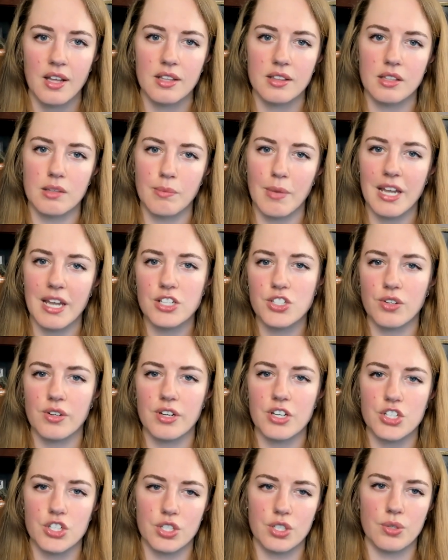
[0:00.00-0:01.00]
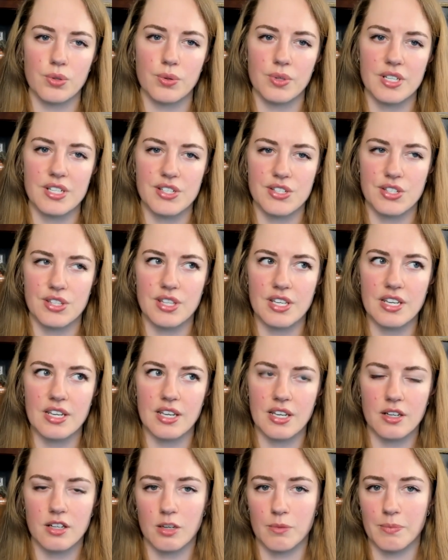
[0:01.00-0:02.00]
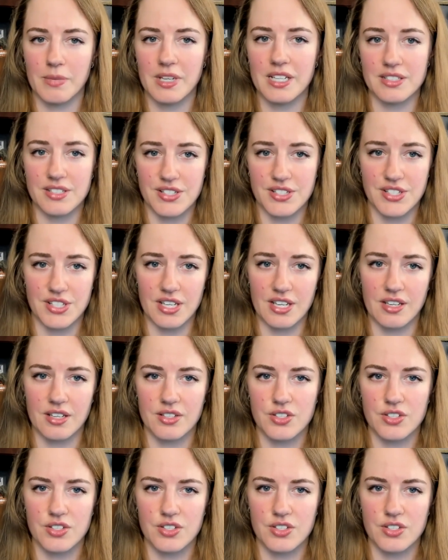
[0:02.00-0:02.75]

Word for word: The major issue is the intermittency.